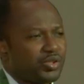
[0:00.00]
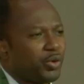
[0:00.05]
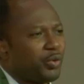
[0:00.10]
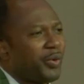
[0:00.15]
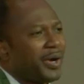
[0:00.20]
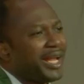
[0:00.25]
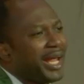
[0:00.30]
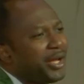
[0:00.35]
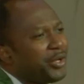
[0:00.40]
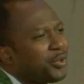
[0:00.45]
So
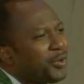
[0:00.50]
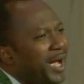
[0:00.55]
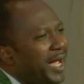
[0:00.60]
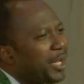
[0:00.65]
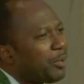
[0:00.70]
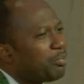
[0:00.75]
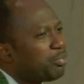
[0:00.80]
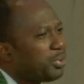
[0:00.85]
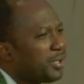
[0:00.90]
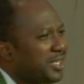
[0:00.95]
whether you
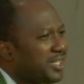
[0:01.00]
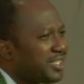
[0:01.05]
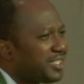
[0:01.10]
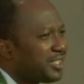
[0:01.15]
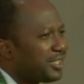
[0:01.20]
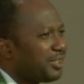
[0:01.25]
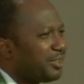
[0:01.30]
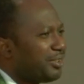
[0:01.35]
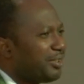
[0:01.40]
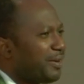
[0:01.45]
are a
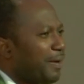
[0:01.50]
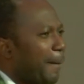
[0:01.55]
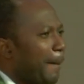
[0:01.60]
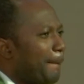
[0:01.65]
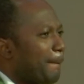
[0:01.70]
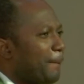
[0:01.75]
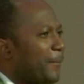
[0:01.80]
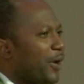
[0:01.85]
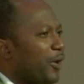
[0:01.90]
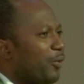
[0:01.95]
priest,
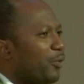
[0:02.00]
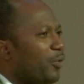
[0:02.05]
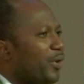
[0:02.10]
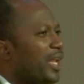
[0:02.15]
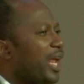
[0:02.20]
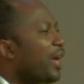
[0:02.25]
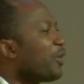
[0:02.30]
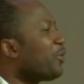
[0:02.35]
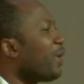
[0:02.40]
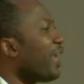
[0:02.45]

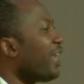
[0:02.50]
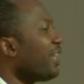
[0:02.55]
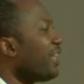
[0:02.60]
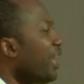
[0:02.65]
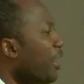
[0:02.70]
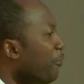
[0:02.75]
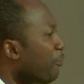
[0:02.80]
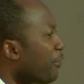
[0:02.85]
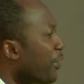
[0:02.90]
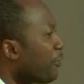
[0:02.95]
whether you are
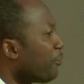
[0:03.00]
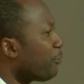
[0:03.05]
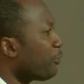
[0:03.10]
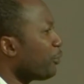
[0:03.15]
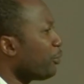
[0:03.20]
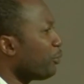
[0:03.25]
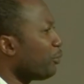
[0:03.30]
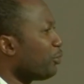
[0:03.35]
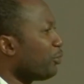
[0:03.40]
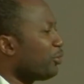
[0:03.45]
lay
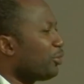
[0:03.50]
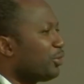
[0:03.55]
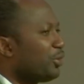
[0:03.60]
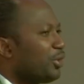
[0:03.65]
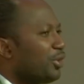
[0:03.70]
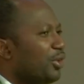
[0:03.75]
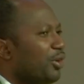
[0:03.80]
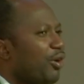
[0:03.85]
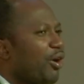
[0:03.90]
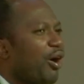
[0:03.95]
faithful,
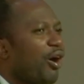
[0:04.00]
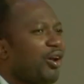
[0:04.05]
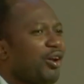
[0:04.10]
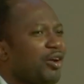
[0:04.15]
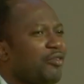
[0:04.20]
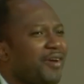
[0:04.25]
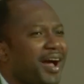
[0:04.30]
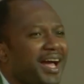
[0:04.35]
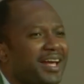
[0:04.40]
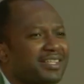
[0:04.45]
all
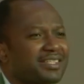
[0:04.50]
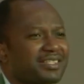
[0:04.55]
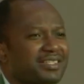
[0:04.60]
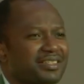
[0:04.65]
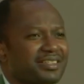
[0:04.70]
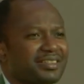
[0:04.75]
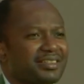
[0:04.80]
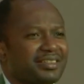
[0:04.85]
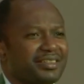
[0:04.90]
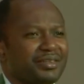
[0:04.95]
of us,
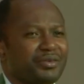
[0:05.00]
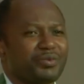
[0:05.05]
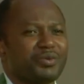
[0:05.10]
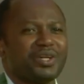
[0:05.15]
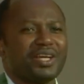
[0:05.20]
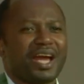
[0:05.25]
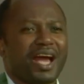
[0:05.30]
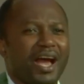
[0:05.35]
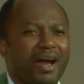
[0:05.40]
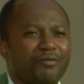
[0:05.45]

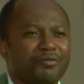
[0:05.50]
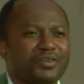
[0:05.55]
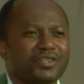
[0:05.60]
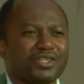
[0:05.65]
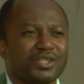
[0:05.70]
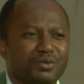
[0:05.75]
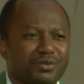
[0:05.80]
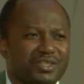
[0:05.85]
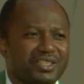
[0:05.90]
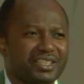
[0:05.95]
we have a
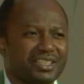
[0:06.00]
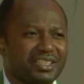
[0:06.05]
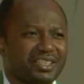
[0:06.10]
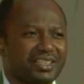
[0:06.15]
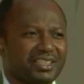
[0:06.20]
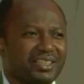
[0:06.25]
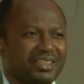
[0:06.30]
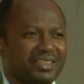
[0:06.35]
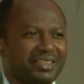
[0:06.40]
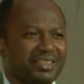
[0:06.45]
duty.
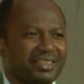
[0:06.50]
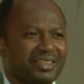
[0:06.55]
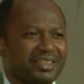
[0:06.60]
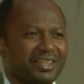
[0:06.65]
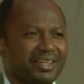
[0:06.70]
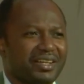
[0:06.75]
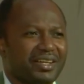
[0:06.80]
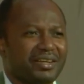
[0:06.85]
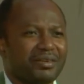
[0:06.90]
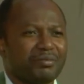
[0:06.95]

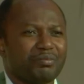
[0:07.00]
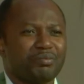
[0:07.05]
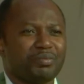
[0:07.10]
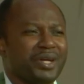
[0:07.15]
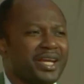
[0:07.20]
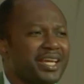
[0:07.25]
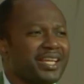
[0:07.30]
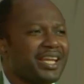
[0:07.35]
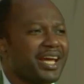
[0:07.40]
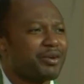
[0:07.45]

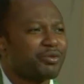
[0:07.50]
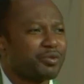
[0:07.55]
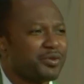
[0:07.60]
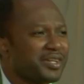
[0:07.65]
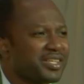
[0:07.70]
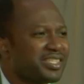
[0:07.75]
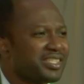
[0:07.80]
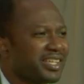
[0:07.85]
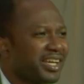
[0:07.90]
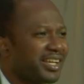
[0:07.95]
Being a
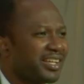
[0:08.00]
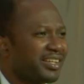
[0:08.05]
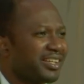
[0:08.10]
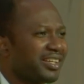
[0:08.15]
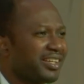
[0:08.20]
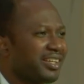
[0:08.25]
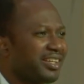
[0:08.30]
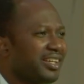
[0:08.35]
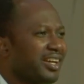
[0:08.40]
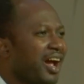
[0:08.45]

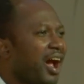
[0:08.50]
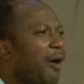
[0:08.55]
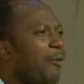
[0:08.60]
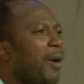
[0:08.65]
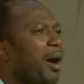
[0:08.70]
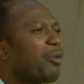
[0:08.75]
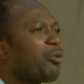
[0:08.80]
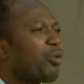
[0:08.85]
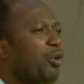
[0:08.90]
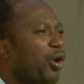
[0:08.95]
Christian,
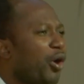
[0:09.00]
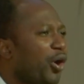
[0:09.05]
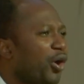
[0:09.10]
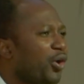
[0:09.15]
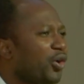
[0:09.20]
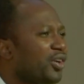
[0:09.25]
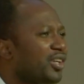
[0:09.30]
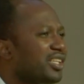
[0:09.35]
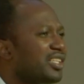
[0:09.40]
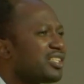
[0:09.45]
our
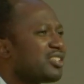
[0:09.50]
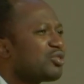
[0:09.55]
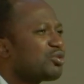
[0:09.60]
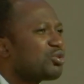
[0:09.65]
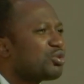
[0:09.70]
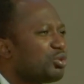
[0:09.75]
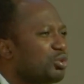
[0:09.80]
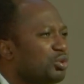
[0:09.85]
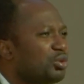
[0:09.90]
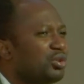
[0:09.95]
call is
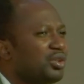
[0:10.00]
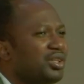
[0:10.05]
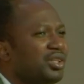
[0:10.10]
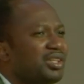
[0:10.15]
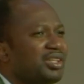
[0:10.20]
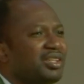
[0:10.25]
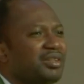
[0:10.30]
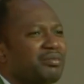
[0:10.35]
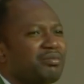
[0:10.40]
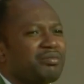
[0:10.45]
to
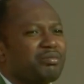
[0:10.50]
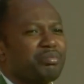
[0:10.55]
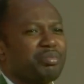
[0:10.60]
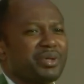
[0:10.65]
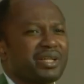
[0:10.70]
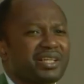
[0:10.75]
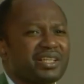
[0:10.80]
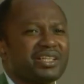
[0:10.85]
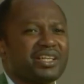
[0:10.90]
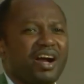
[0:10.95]

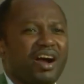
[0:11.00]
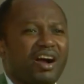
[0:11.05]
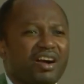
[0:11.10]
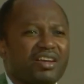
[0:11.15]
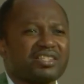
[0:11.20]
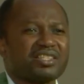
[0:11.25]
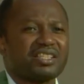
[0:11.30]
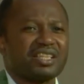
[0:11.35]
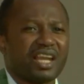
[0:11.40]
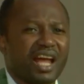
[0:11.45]
bring
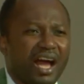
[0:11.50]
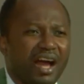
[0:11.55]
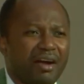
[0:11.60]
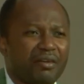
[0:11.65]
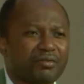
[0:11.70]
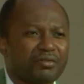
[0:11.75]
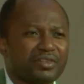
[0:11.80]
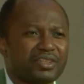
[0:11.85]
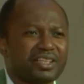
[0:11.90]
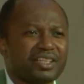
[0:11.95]
God's
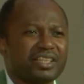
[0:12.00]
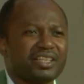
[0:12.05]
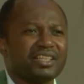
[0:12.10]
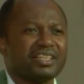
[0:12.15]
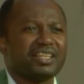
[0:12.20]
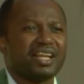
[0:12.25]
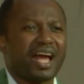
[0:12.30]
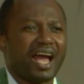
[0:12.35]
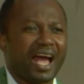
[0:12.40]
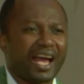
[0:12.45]
love
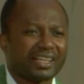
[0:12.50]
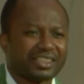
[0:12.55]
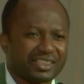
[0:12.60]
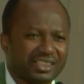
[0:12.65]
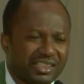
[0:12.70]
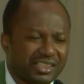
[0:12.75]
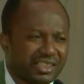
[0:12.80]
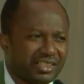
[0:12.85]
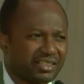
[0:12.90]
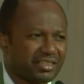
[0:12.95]
in
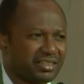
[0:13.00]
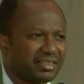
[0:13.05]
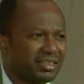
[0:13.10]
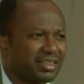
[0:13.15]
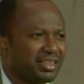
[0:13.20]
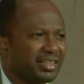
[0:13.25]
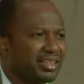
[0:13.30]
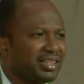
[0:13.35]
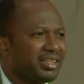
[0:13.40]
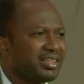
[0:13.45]
action
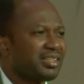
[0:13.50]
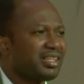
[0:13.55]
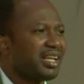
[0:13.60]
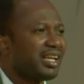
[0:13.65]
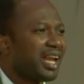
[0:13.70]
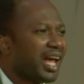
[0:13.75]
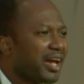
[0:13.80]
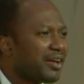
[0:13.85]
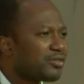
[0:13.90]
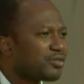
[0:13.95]
in the
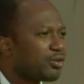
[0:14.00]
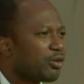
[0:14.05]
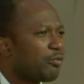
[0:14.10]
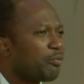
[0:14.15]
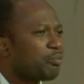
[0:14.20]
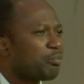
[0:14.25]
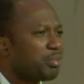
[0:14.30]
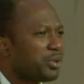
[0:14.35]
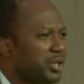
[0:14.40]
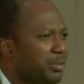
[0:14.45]
lives
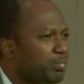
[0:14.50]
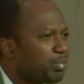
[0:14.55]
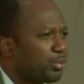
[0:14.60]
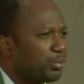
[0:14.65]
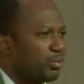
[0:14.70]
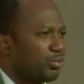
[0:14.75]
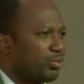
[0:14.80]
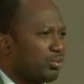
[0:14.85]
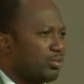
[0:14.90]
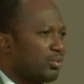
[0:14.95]
of
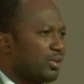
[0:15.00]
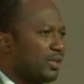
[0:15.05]
people.